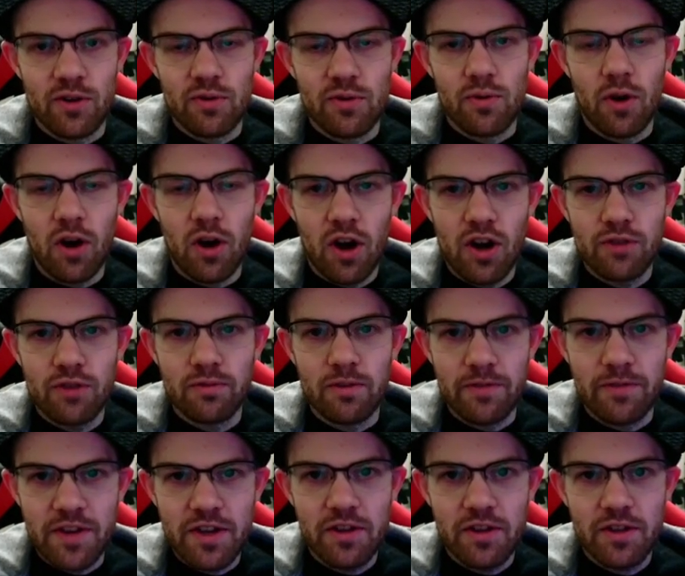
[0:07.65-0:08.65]
who on
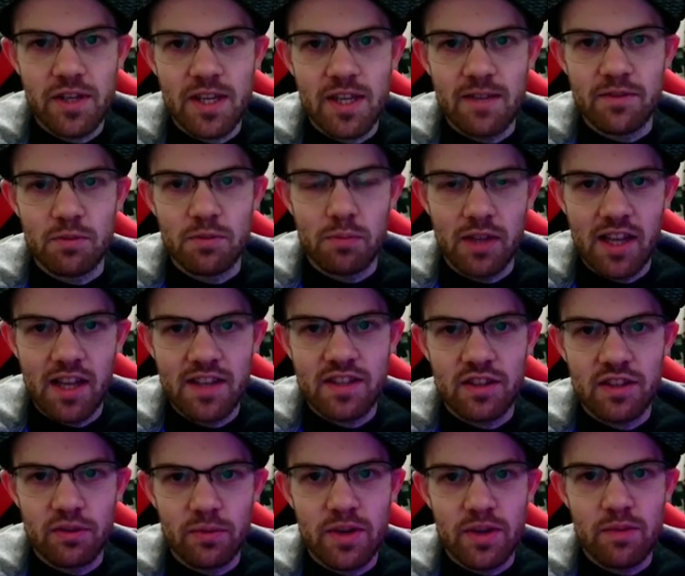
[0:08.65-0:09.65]
reveal gives
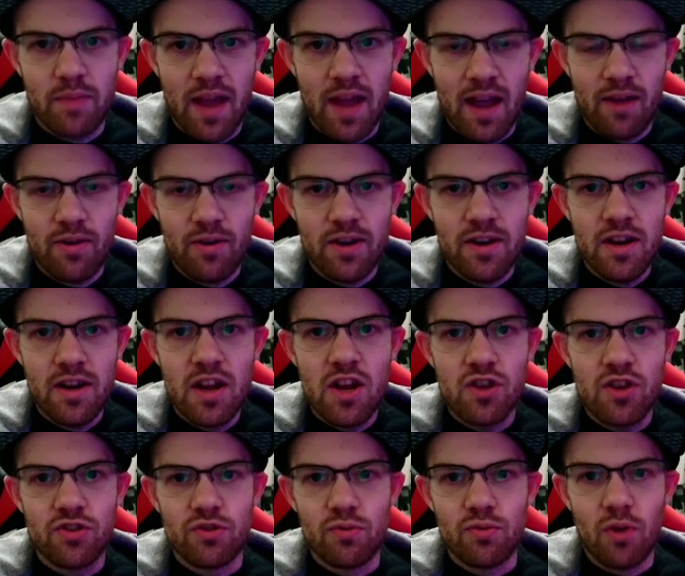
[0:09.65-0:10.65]
+3 power
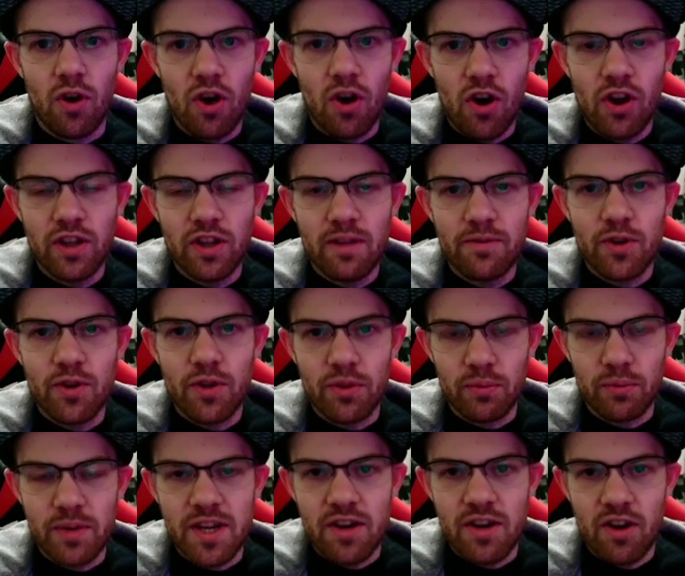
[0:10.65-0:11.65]
to all of your
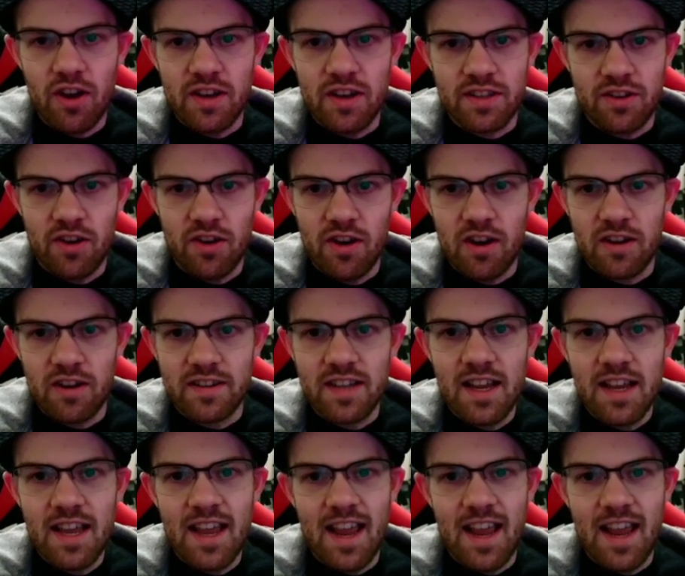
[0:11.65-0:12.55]
3-cost cards.